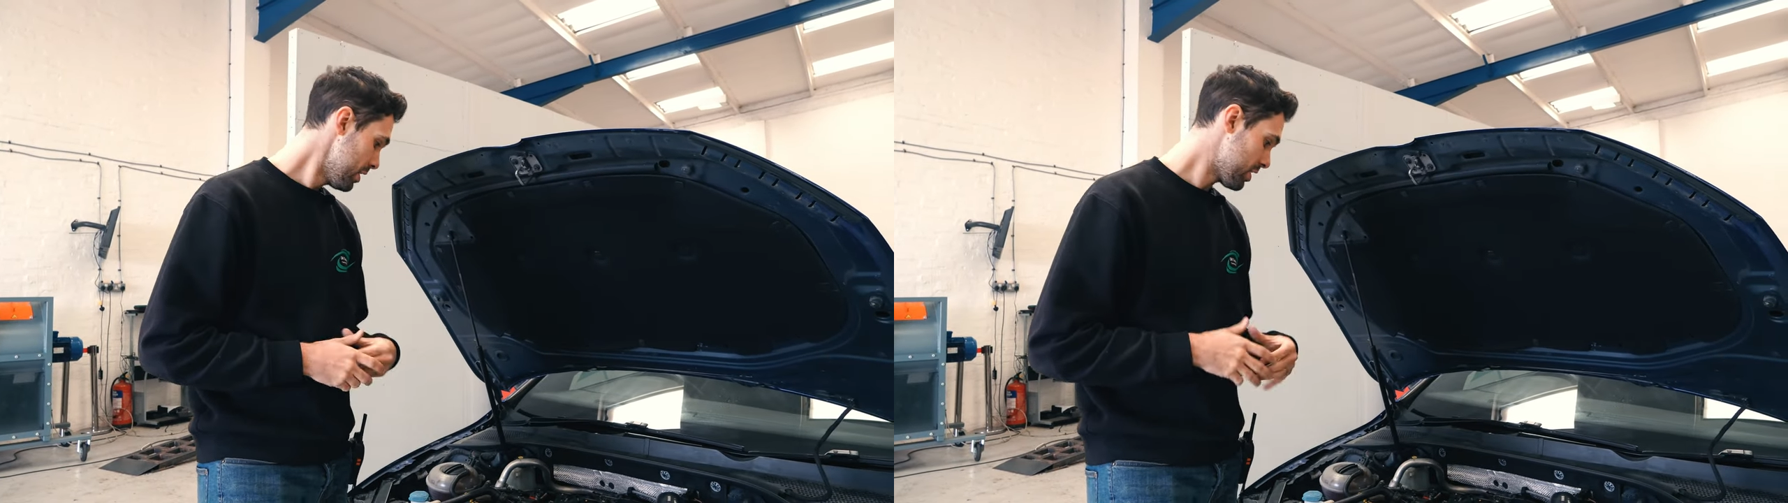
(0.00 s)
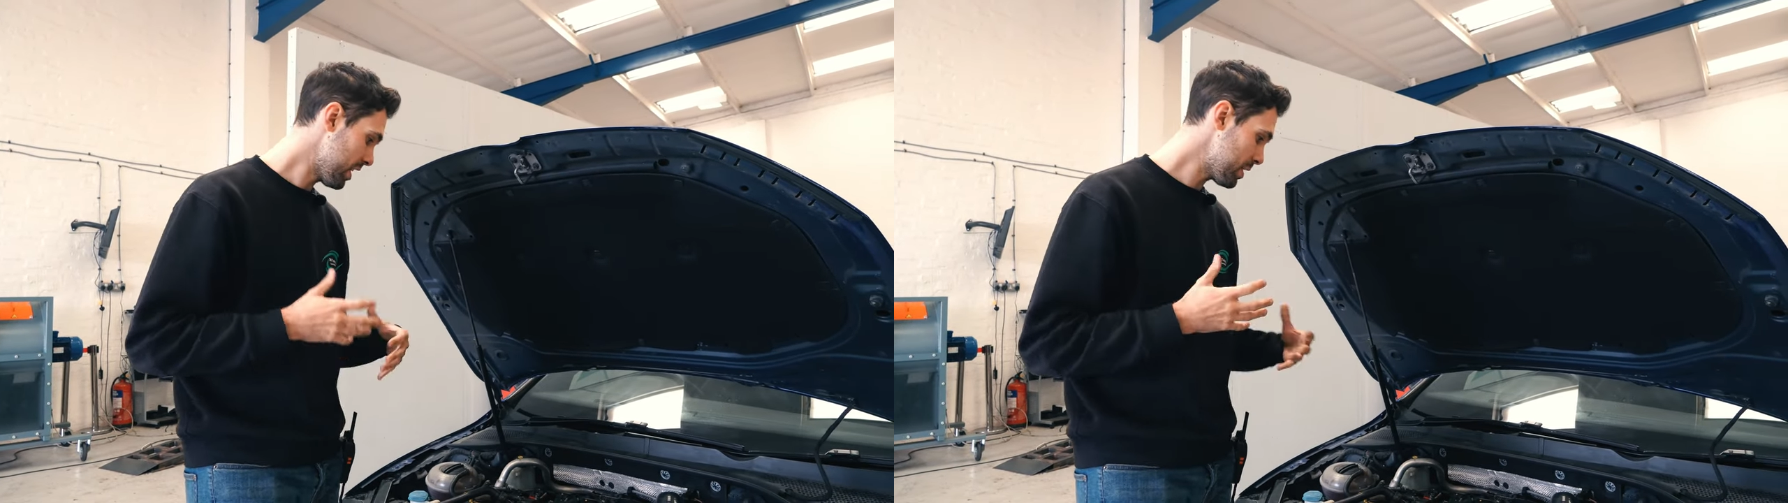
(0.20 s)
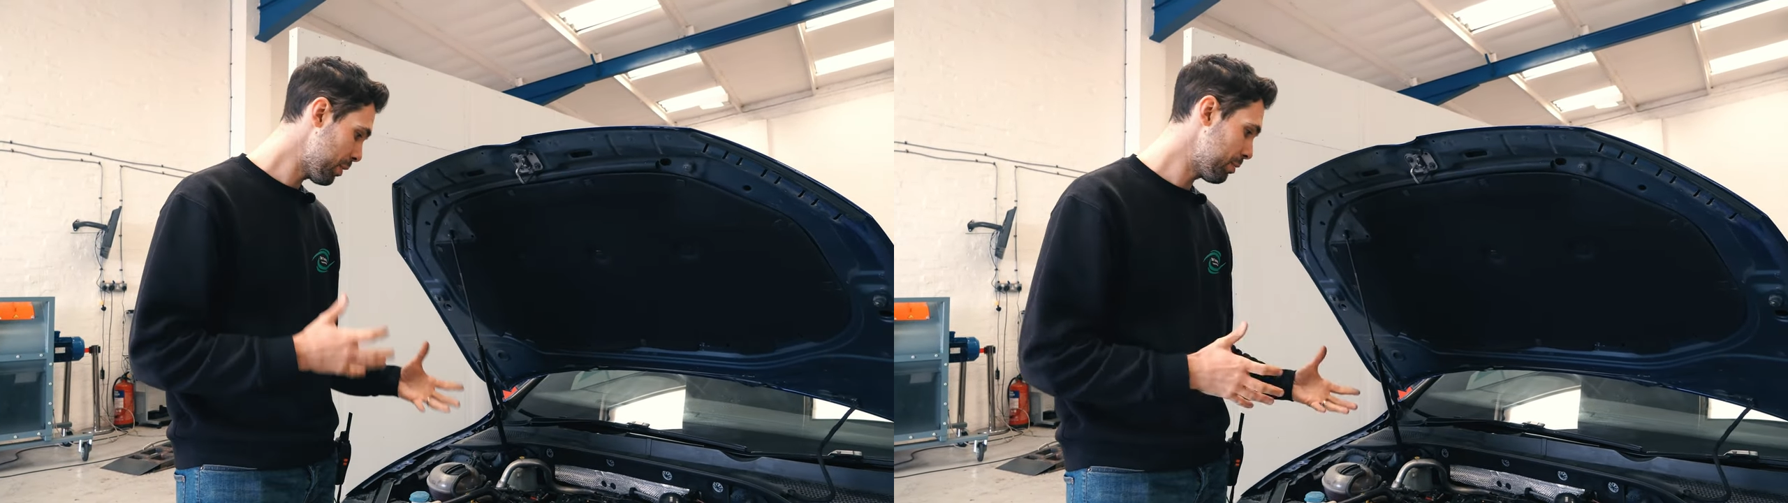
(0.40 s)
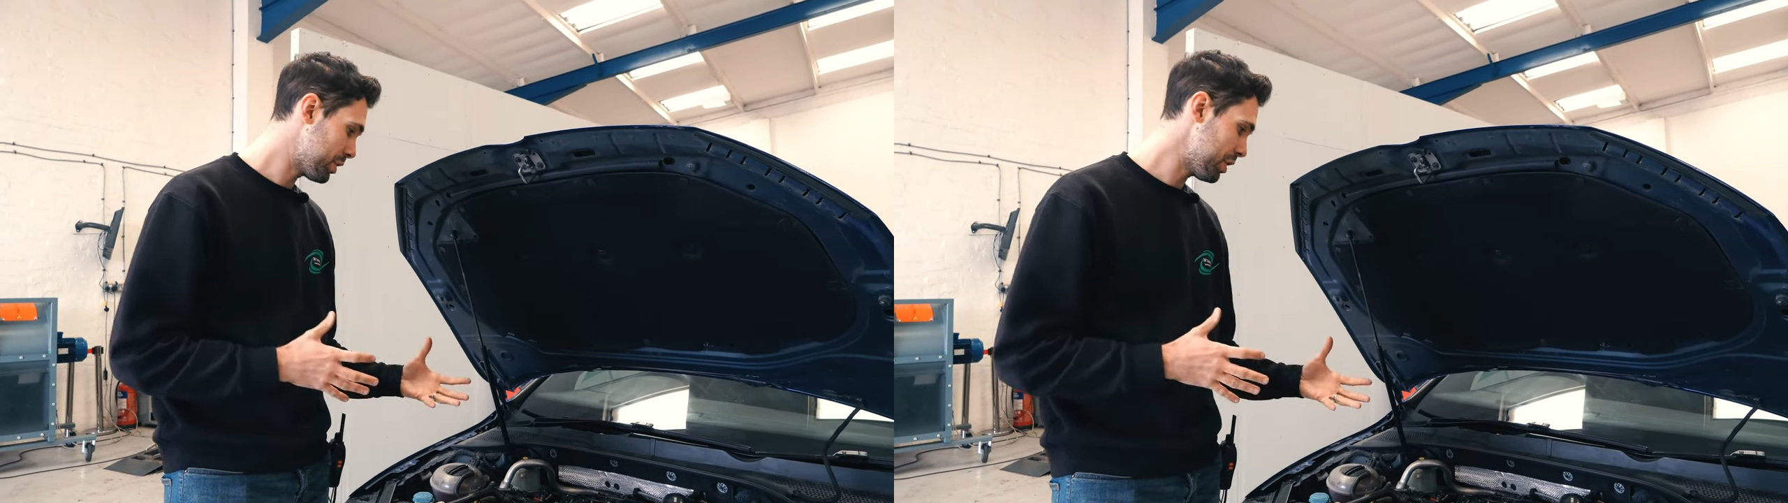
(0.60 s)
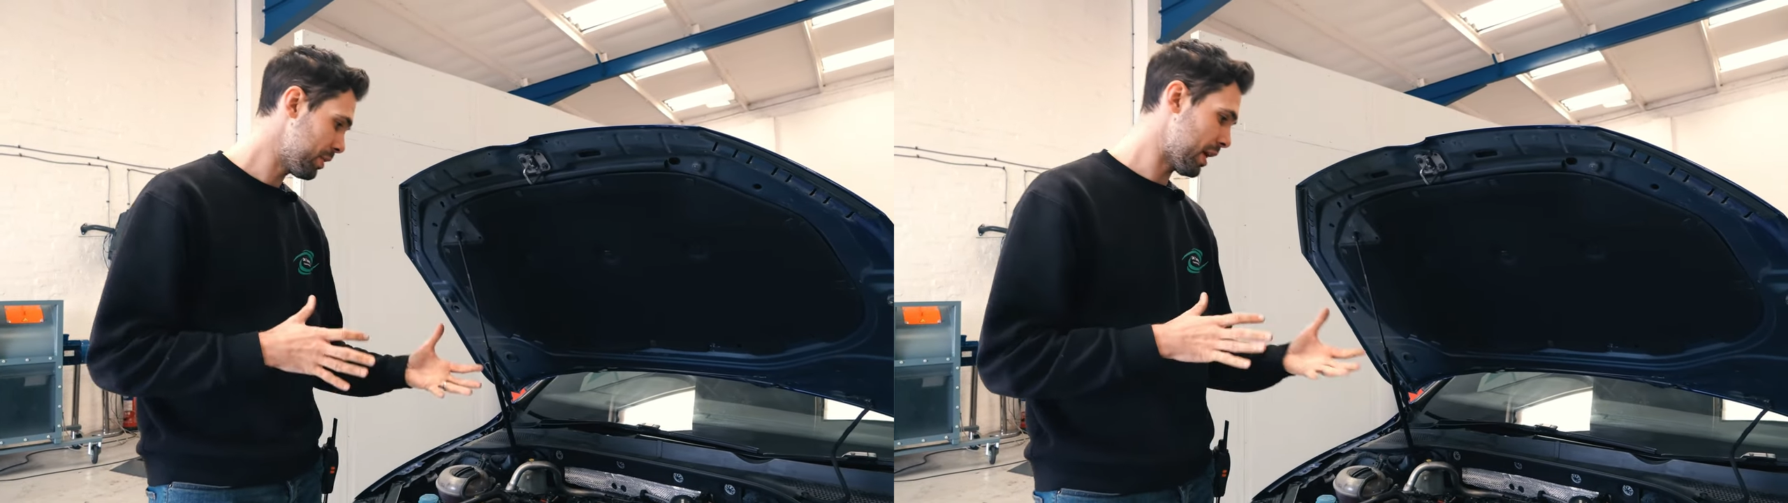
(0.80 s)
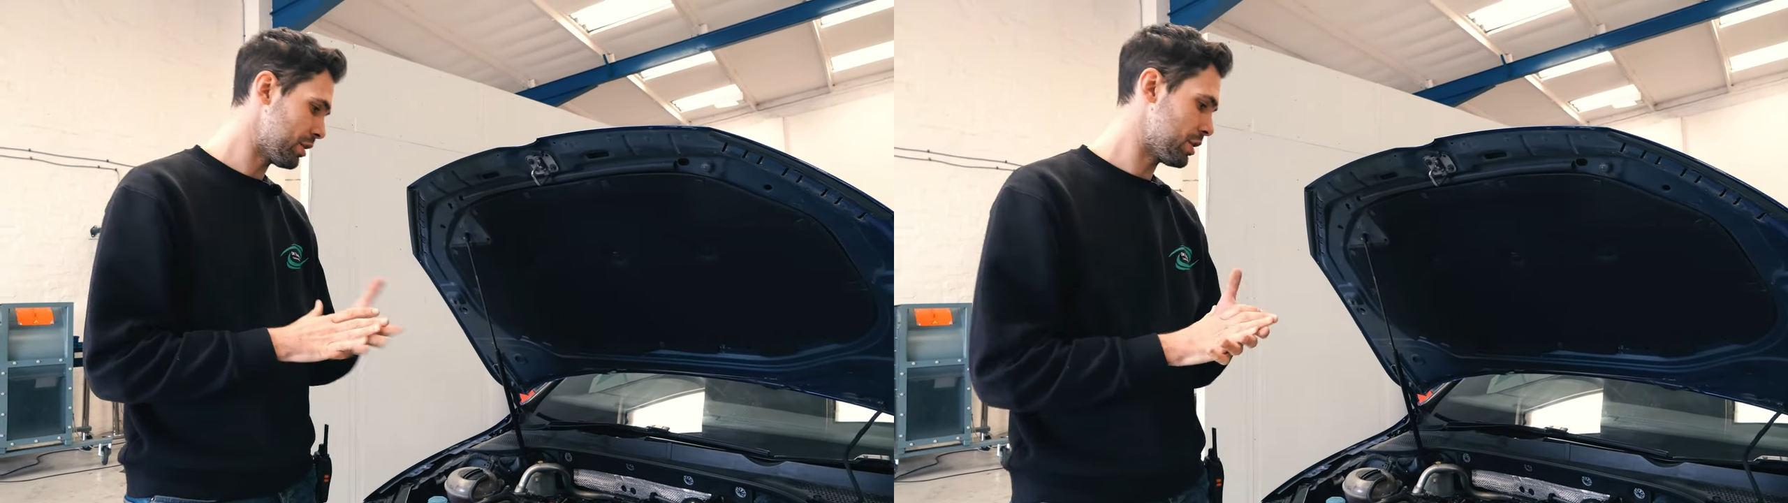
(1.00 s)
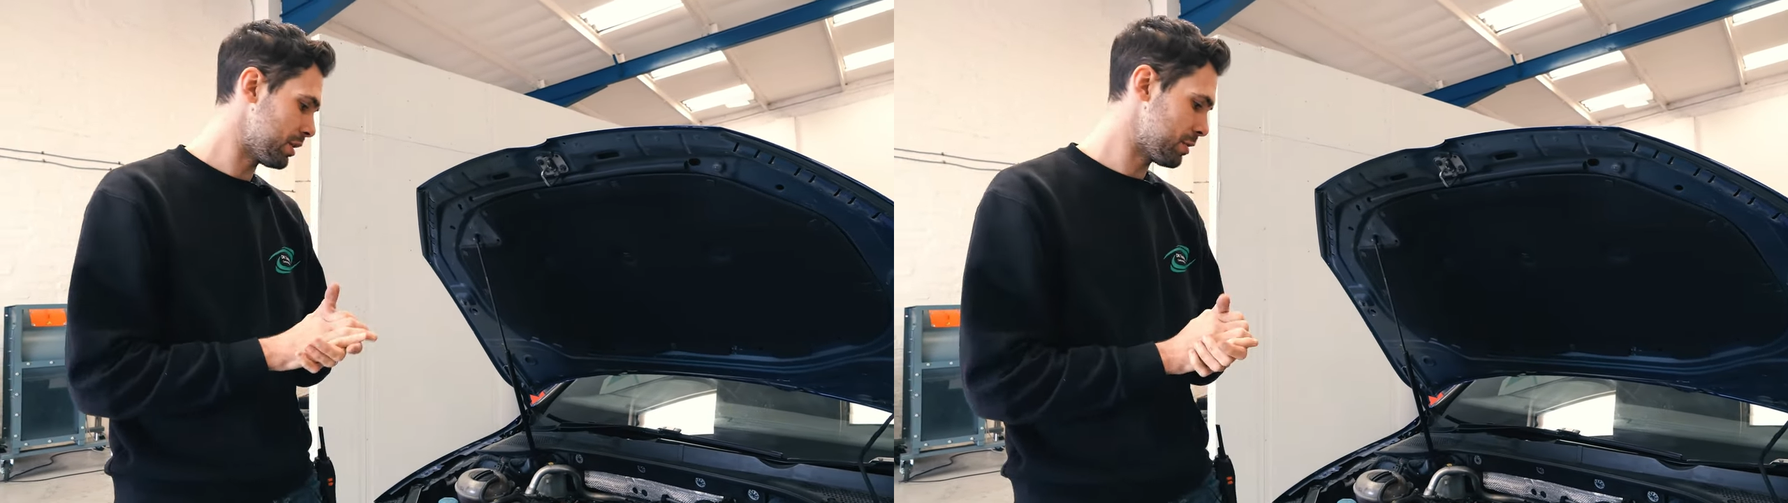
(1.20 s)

So that's pretty much it with the engine.